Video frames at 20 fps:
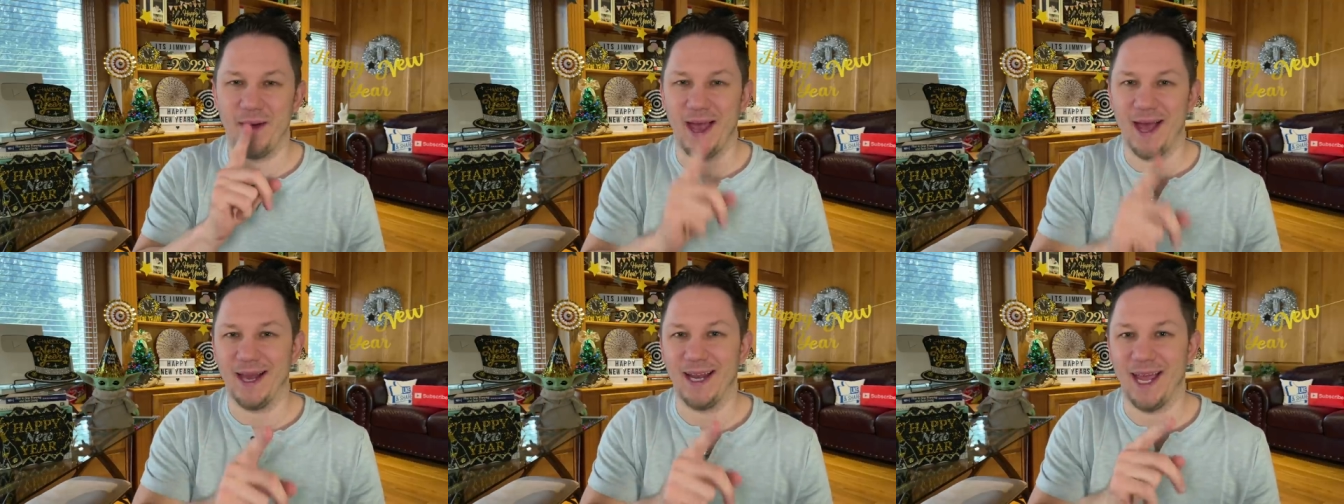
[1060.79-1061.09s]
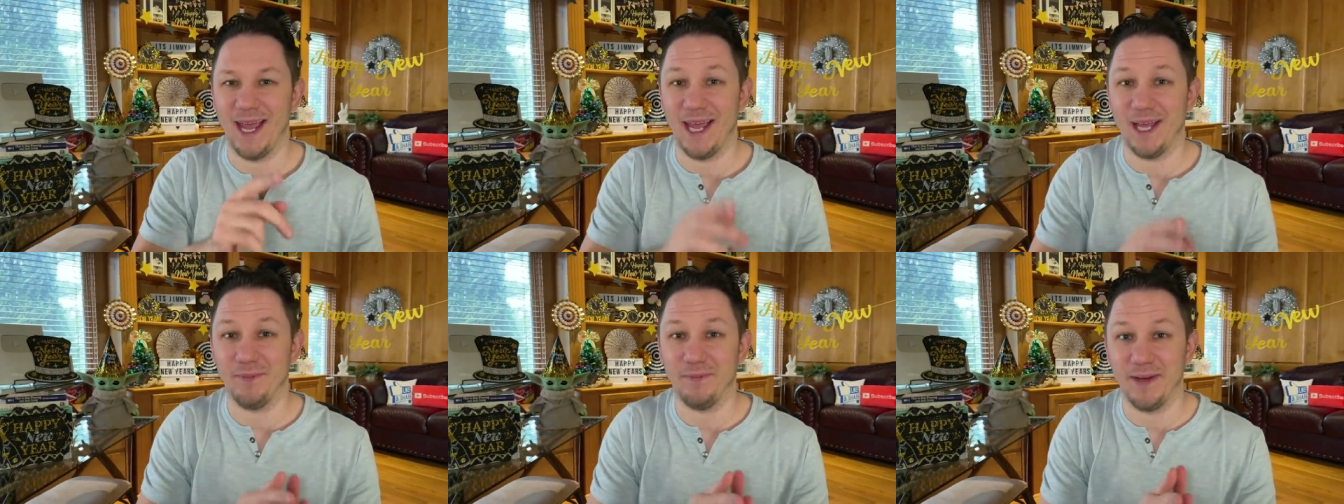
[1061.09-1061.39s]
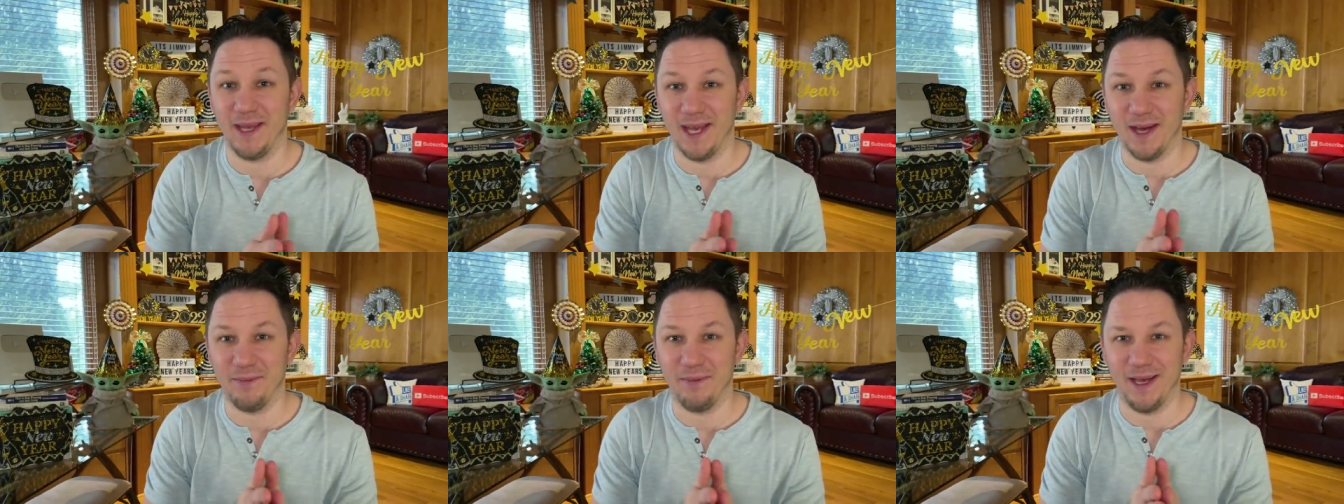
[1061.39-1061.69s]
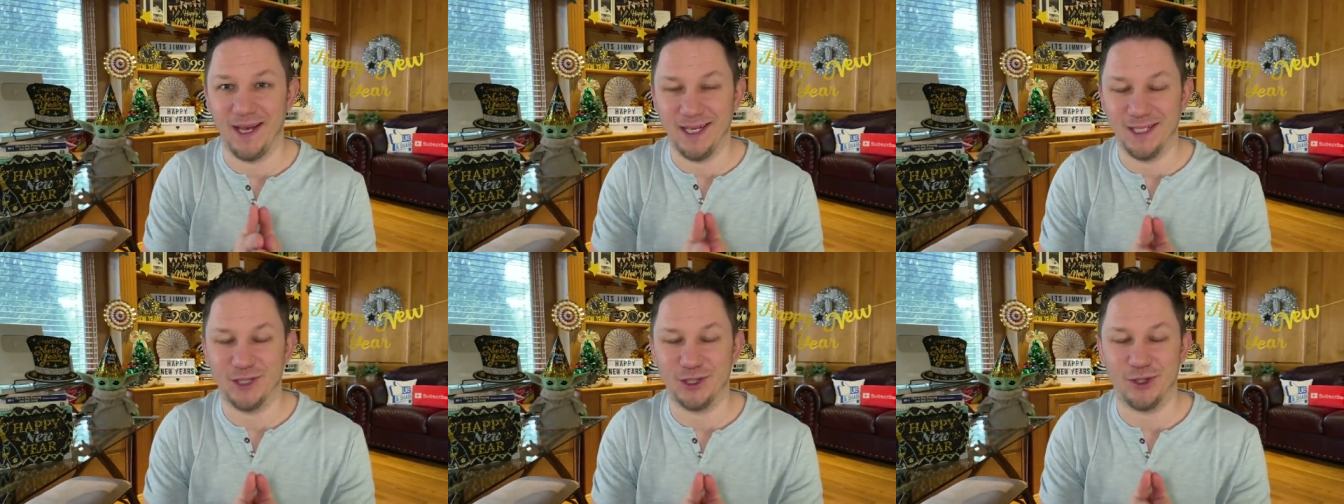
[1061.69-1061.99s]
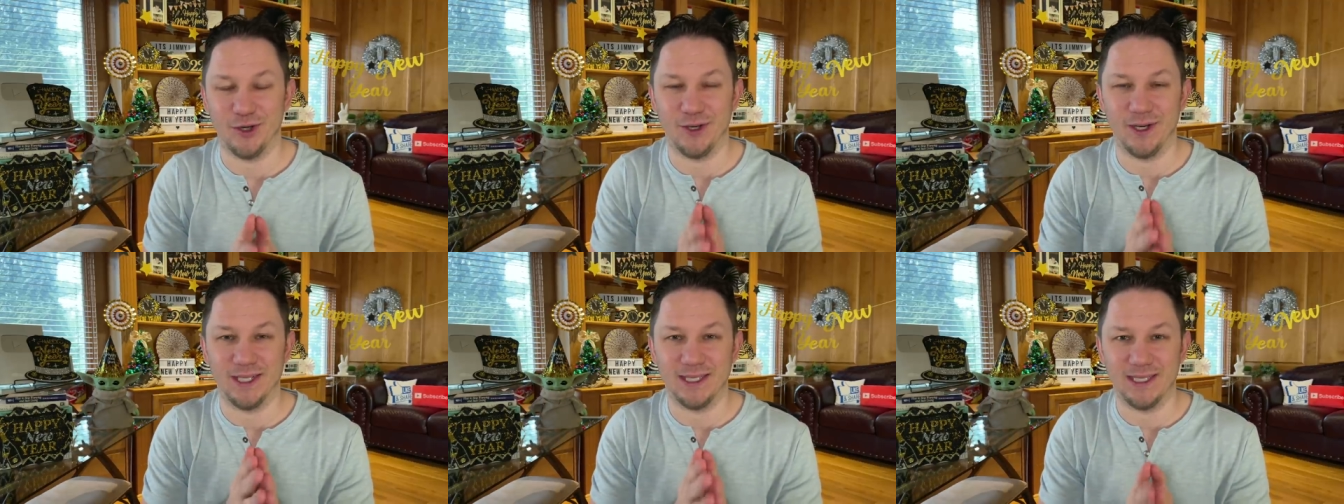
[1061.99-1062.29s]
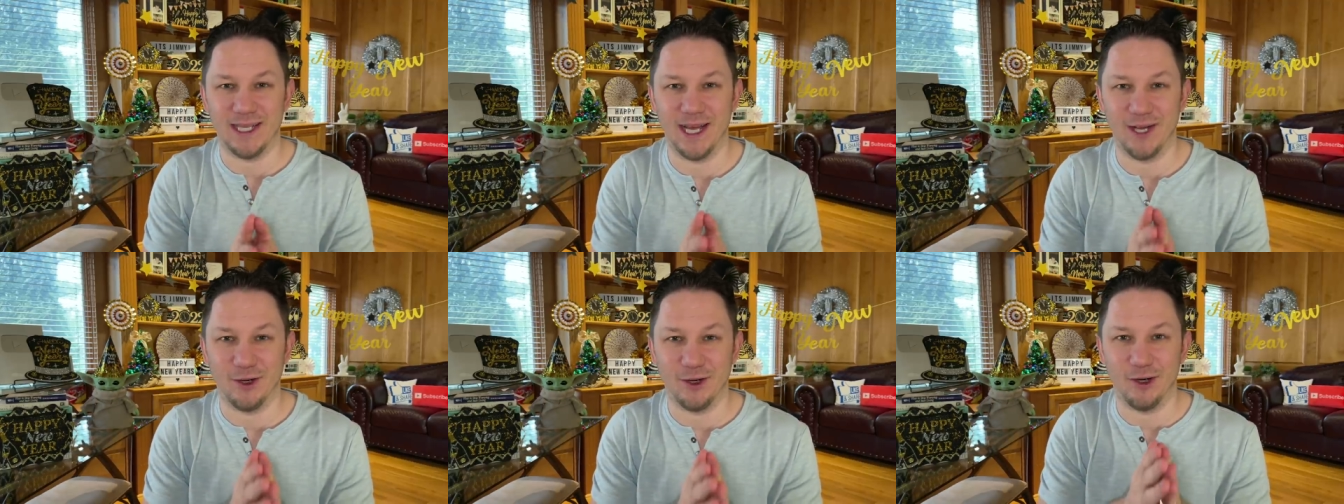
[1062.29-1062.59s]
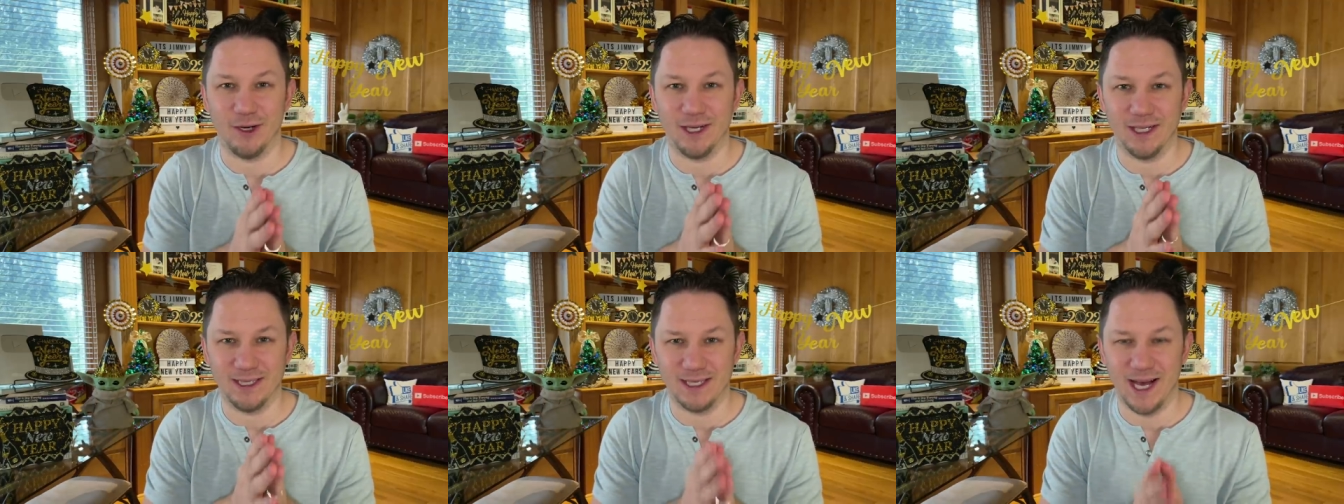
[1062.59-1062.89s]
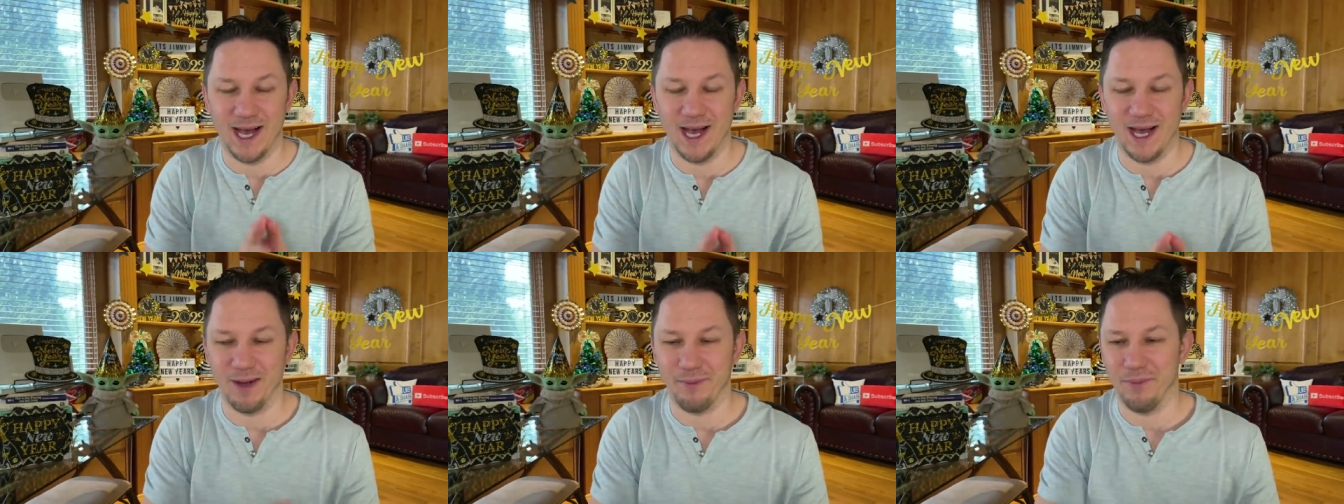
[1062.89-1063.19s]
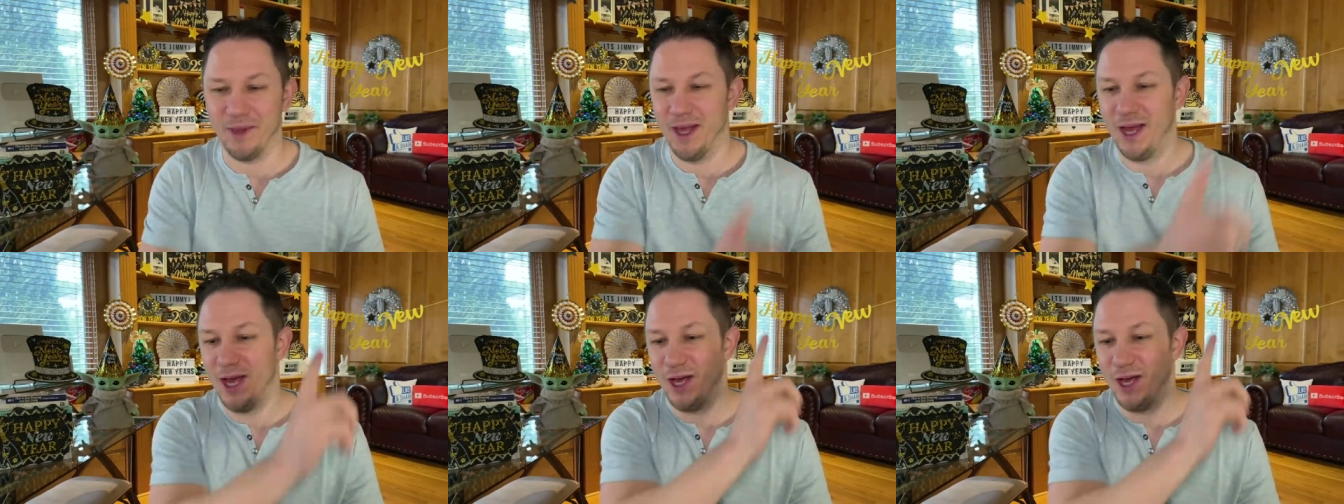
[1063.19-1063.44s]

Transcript: and 8 p.m. Eastern Standard Time.